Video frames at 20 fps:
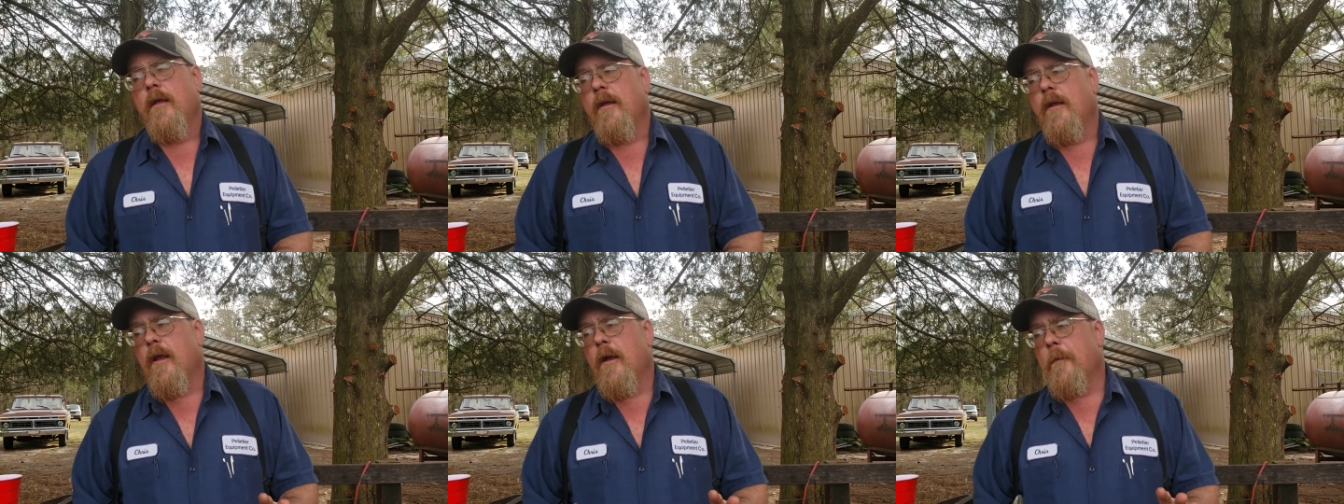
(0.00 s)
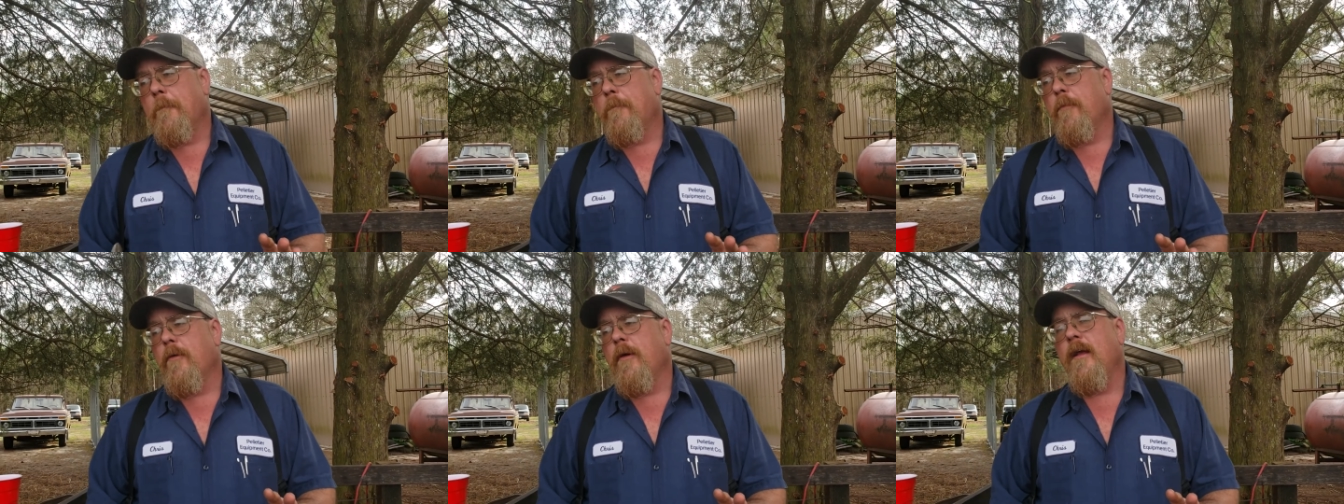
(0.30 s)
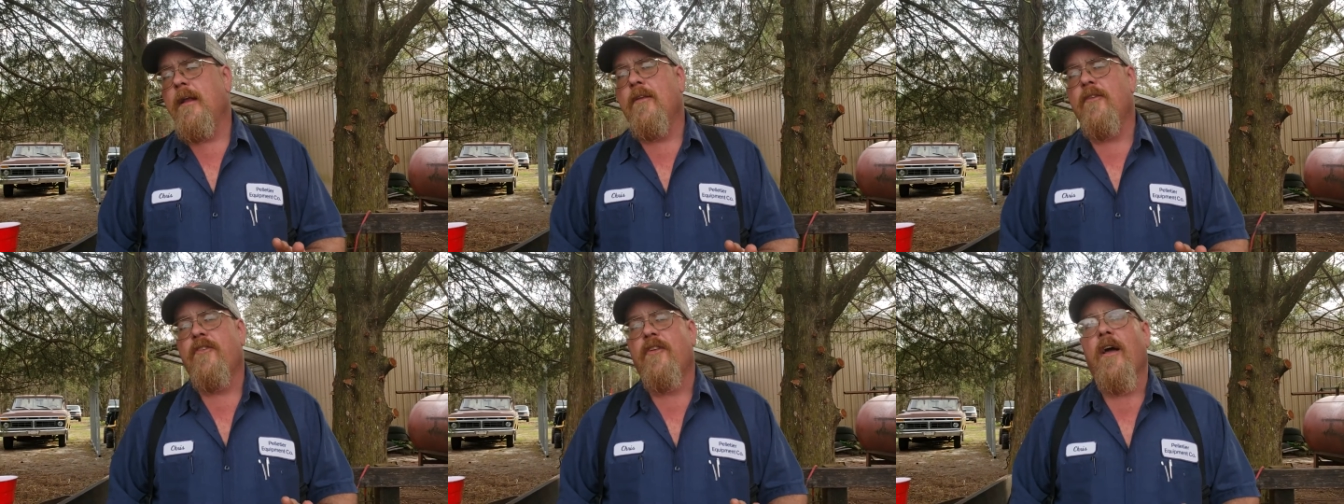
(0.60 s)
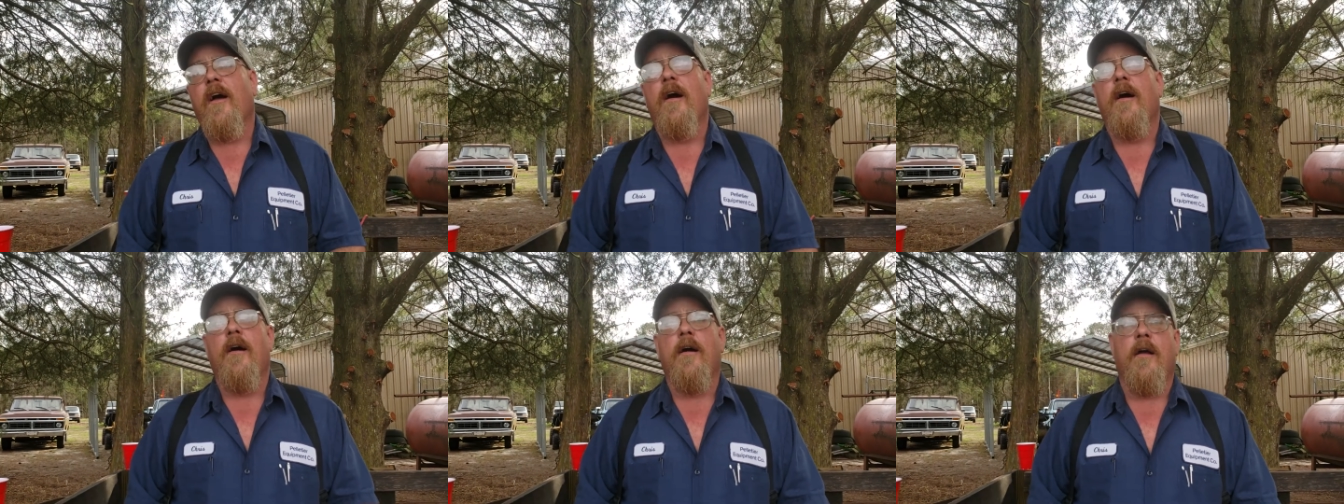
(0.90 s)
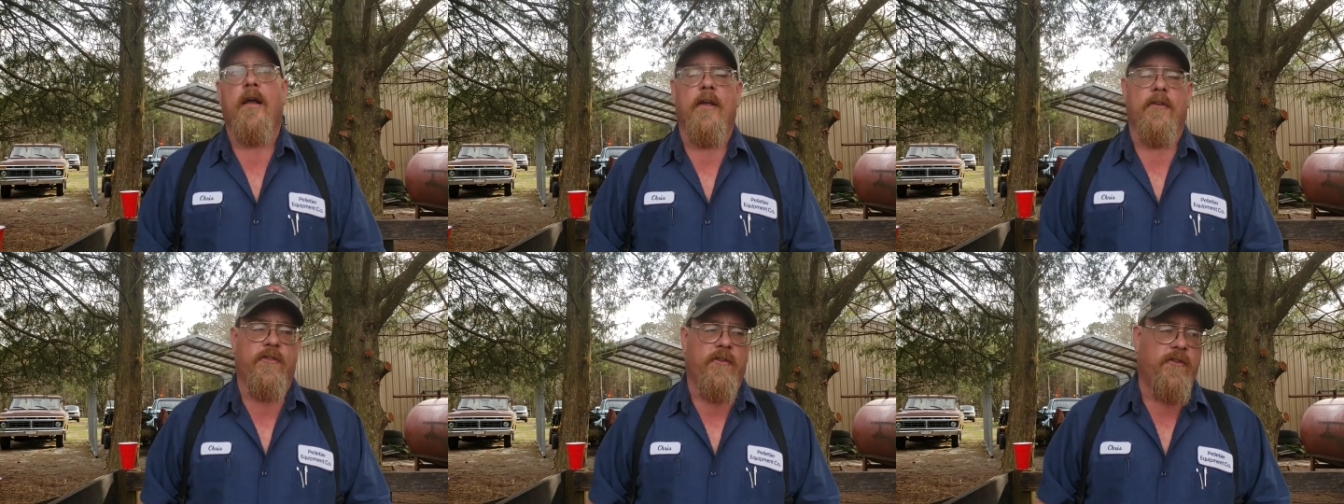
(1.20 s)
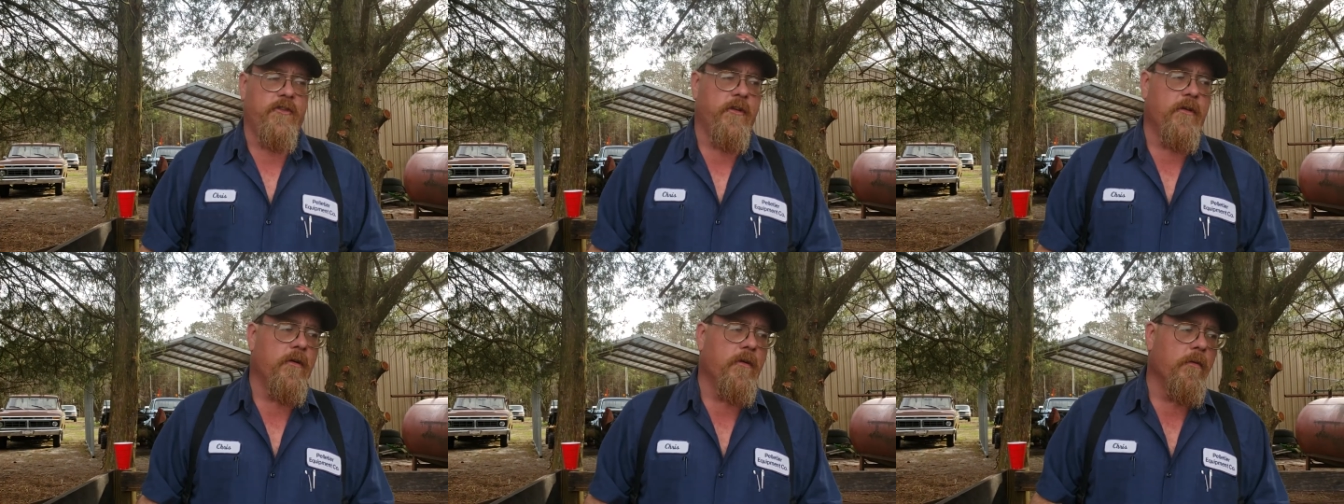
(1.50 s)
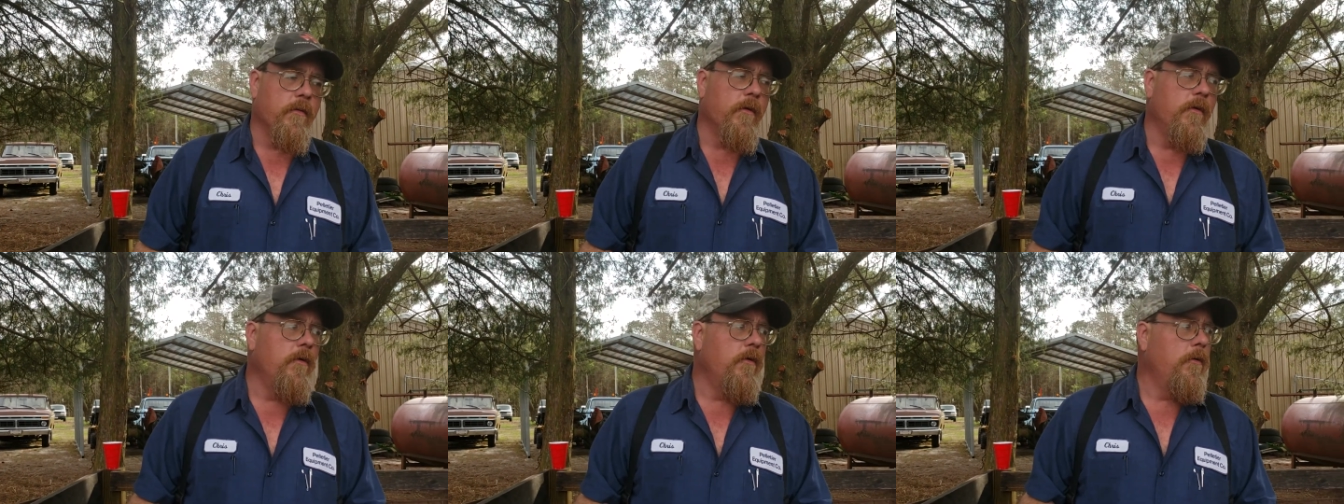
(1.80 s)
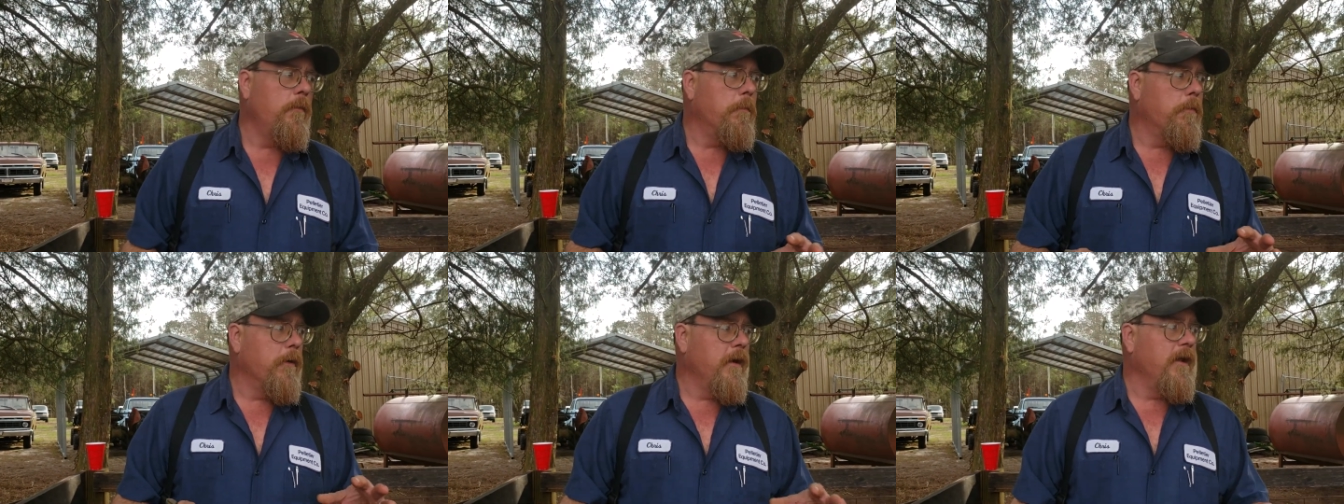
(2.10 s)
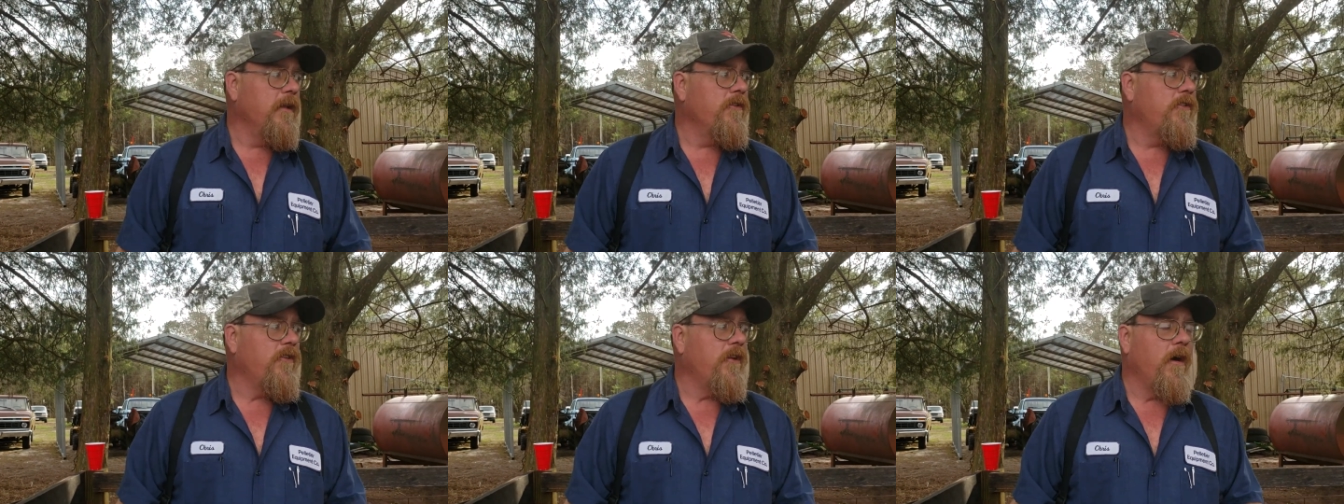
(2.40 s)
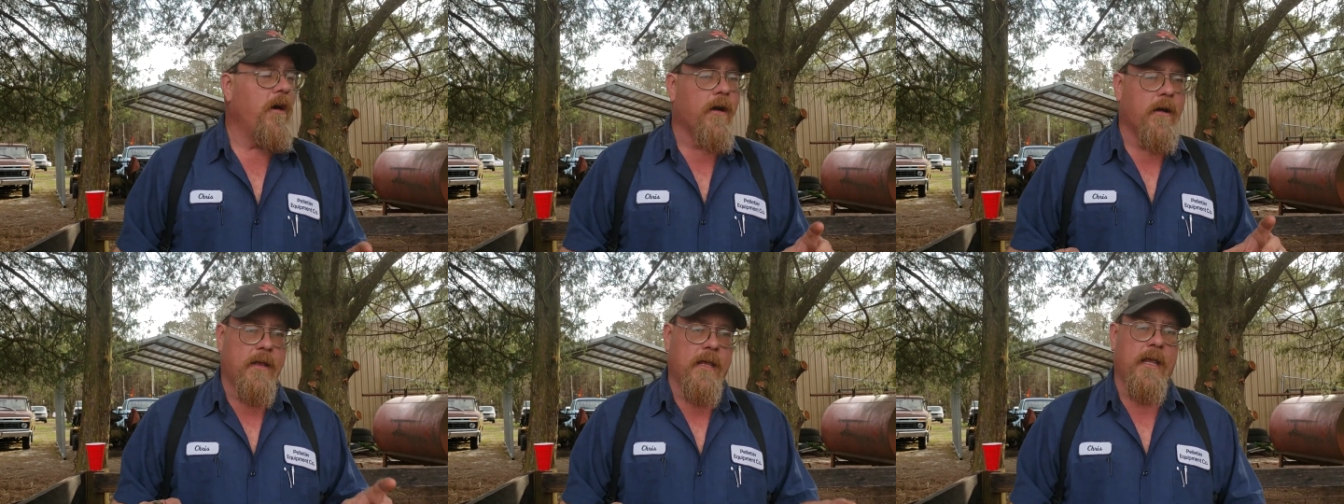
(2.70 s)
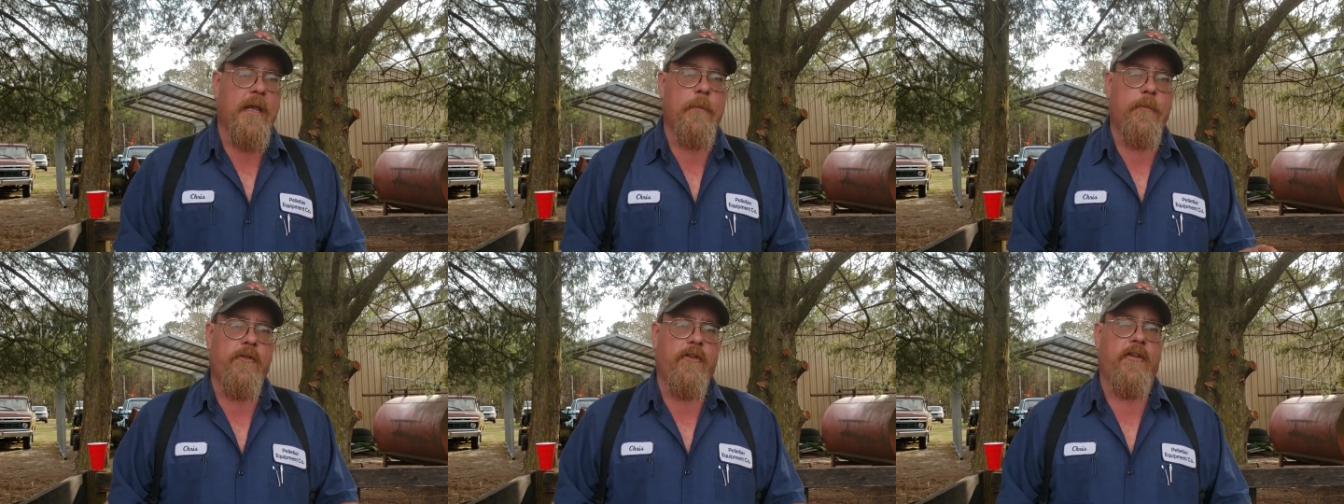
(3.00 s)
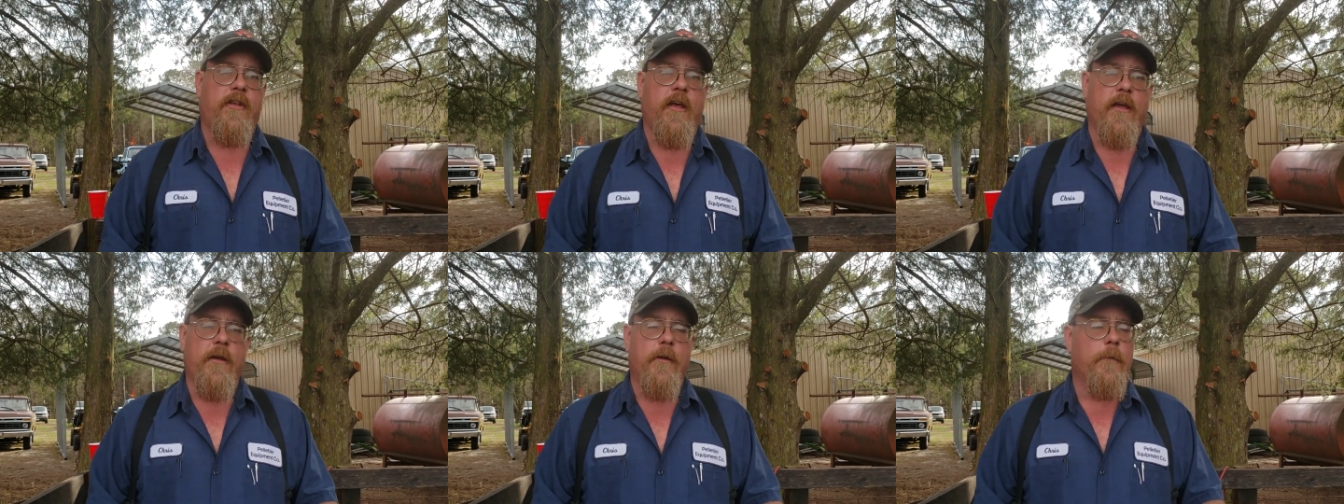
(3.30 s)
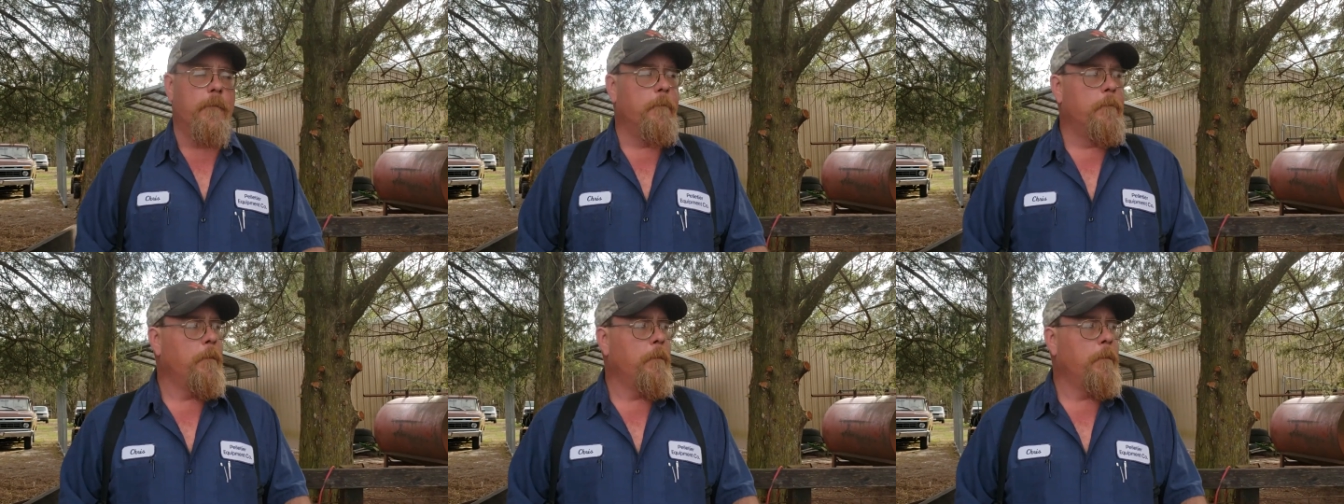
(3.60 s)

Their breeding stock, as a general rule, breeding stock keeps the tail.